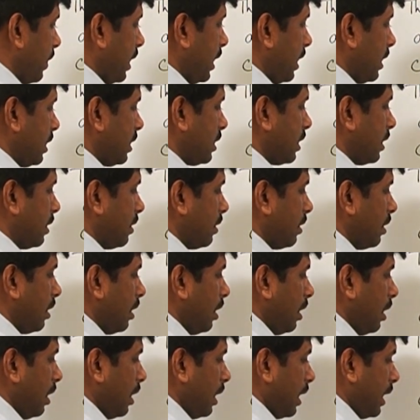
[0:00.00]
reaction.
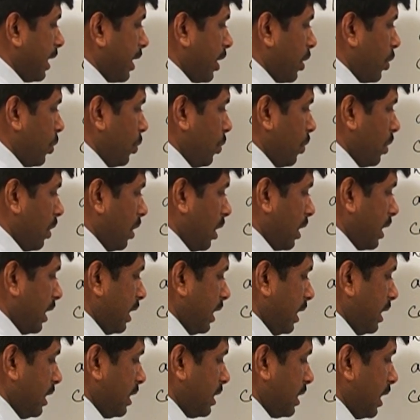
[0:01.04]
Here, do not
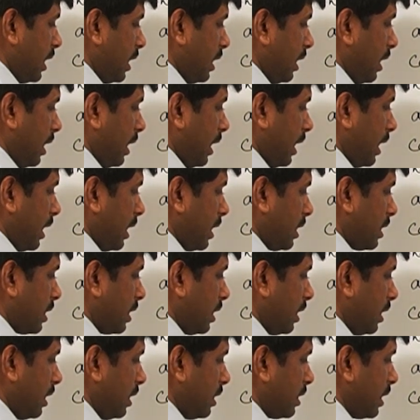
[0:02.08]
initiate the reaction
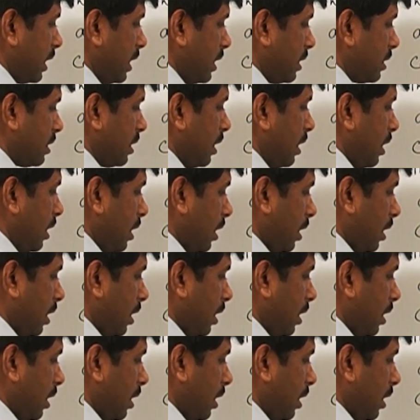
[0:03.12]
in the sense,